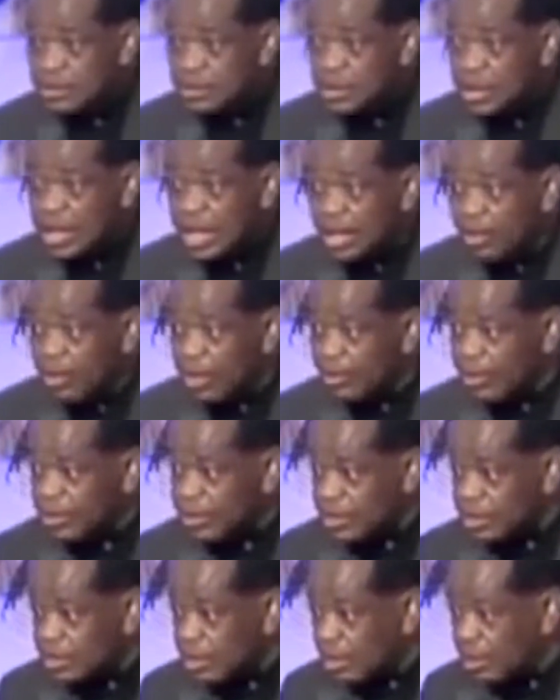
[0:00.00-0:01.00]
You gotta wait, what
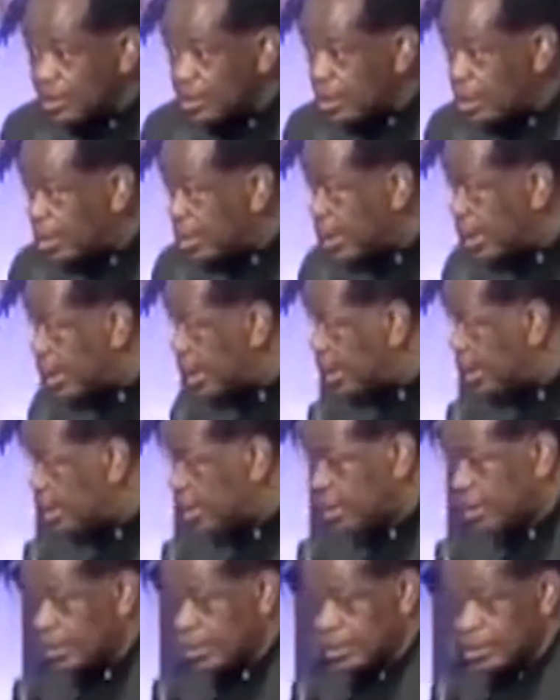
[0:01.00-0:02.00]
is going on here?
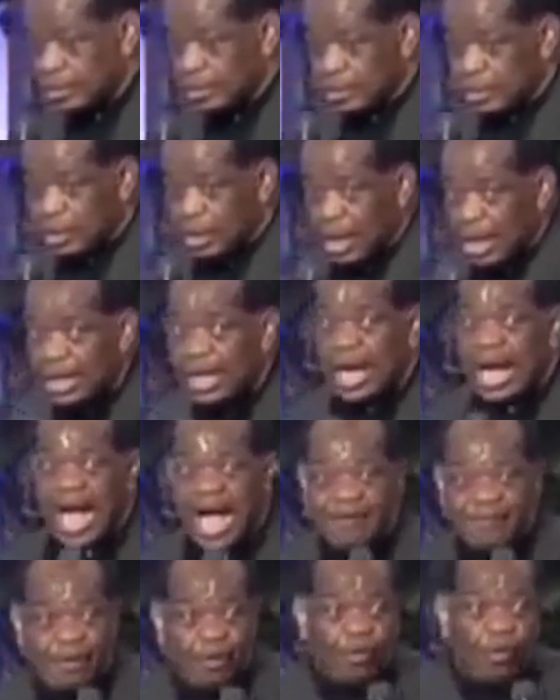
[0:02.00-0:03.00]
And I
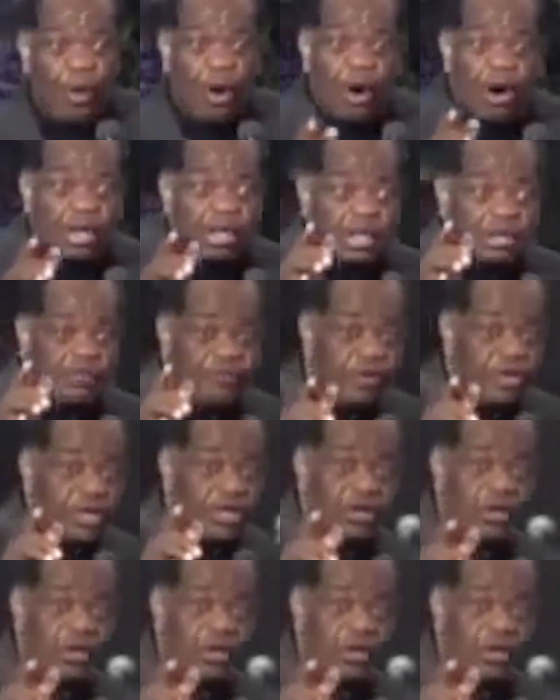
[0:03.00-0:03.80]
have a warning for the